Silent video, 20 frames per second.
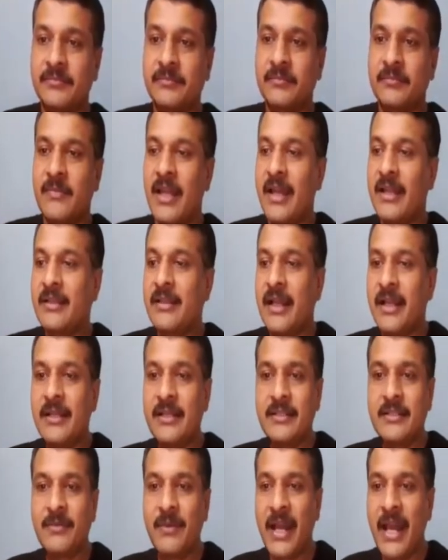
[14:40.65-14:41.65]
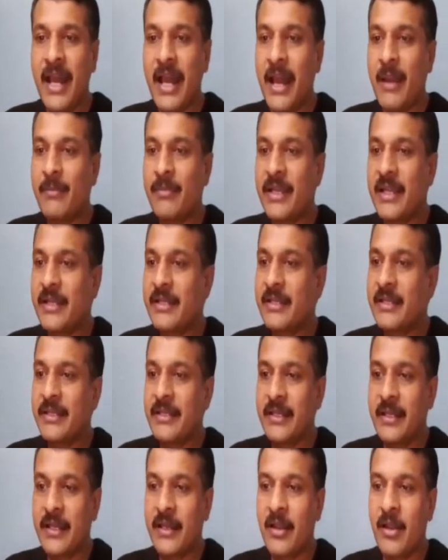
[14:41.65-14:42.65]
And that is why I am getting
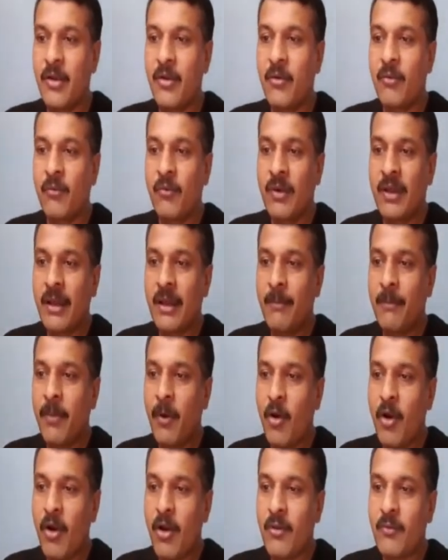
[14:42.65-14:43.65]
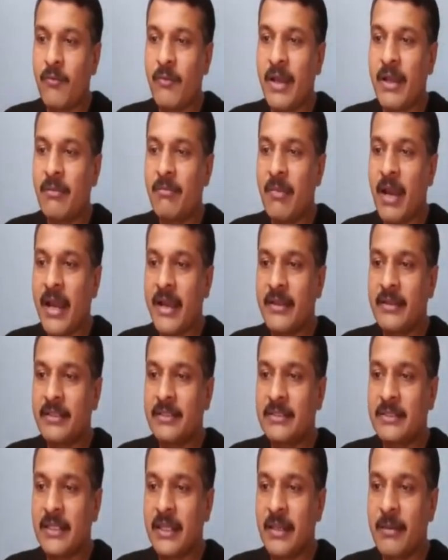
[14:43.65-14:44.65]
here 1 upon 1
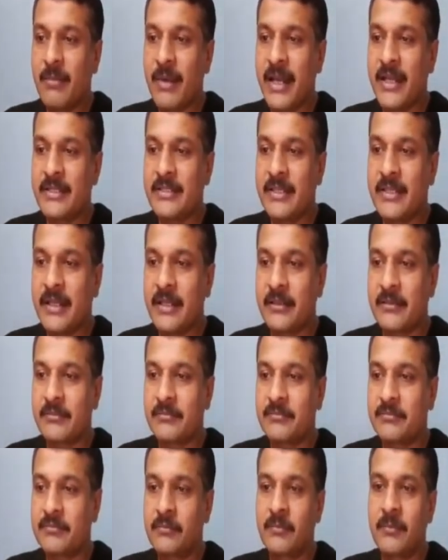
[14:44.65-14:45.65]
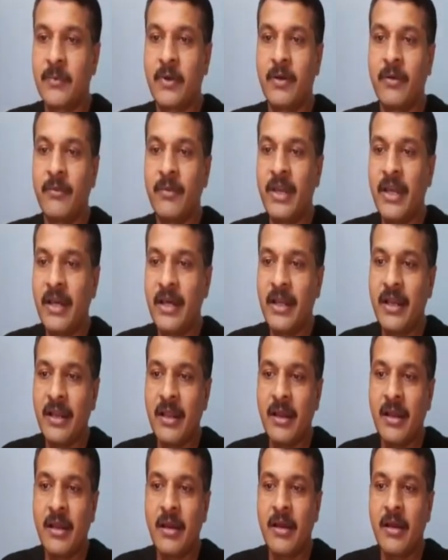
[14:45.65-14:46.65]
minus a by z, where
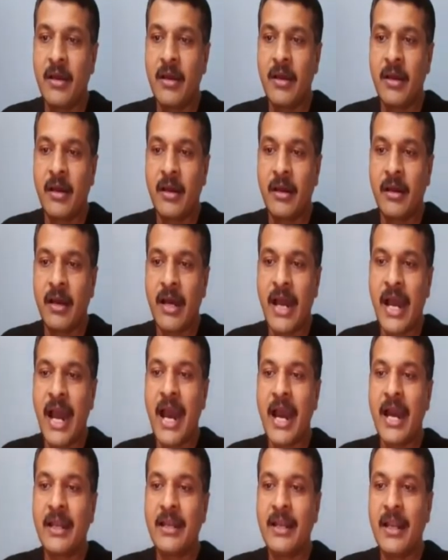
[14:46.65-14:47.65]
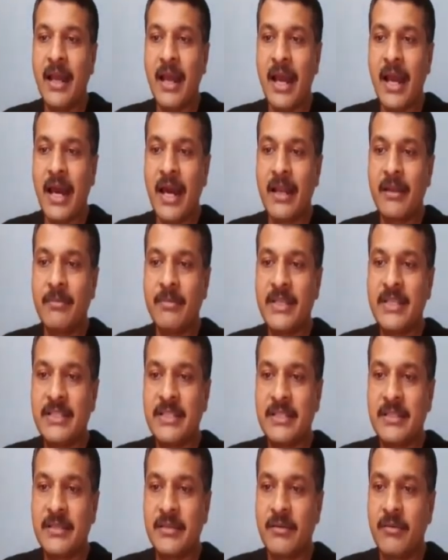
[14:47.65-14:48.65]
r
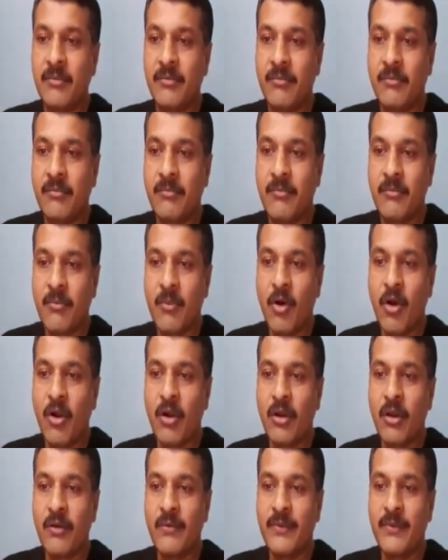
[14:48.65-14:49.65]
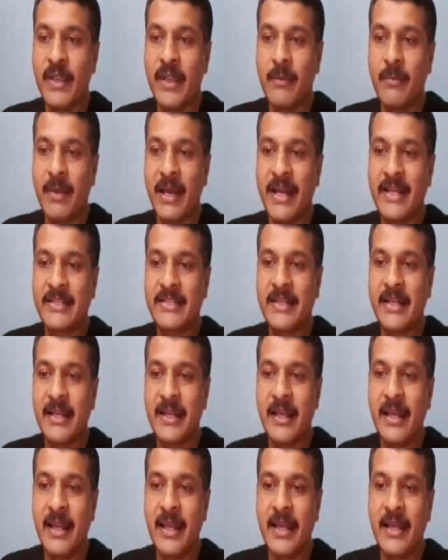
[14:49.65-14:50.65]
means mod of a by
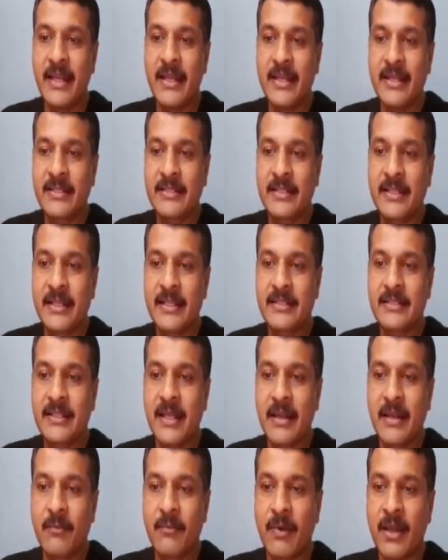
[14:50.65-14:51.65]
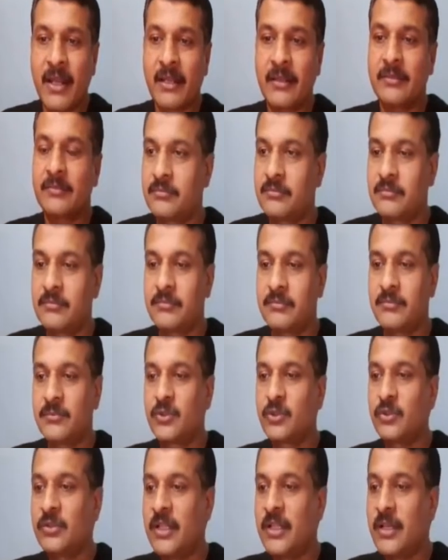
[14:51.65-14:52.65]
z is less than 1.
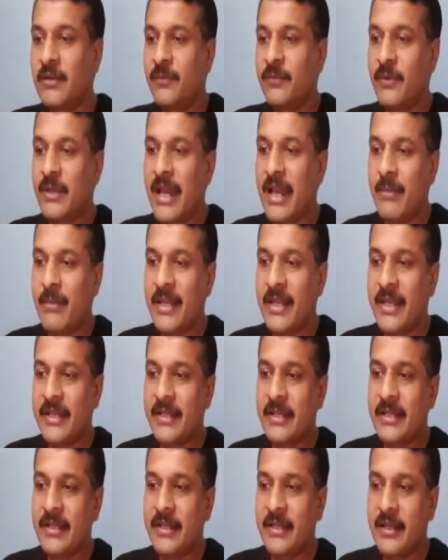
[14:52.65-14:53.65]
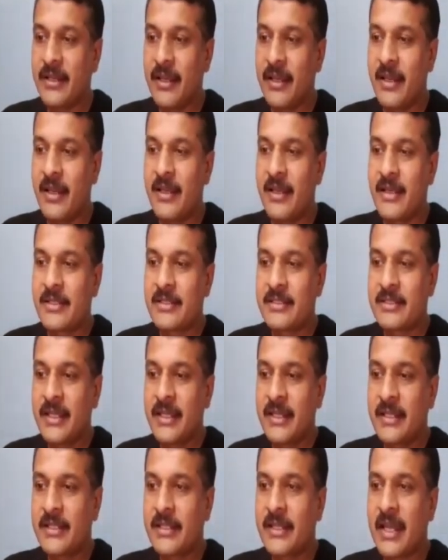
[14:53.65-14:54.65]
So therefore I am getting here
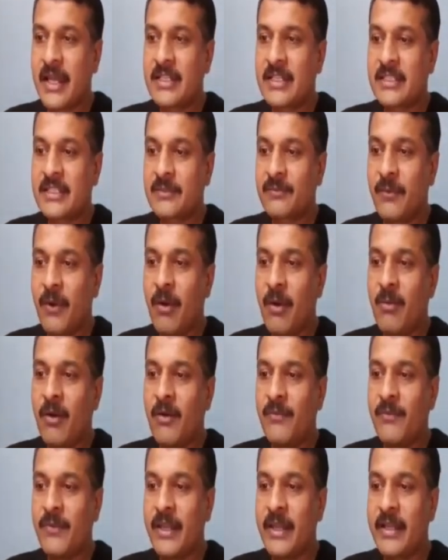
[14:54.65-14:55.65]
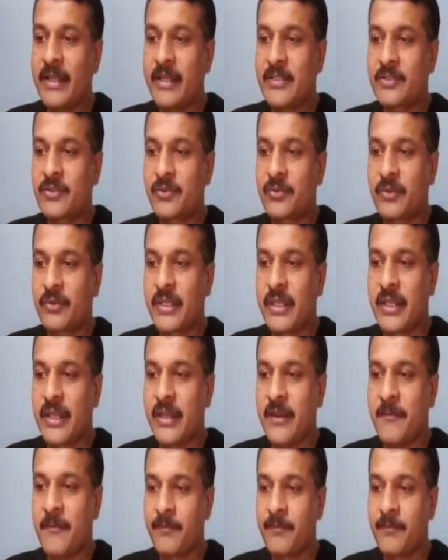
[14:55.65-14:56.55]
Z transform of a raised to k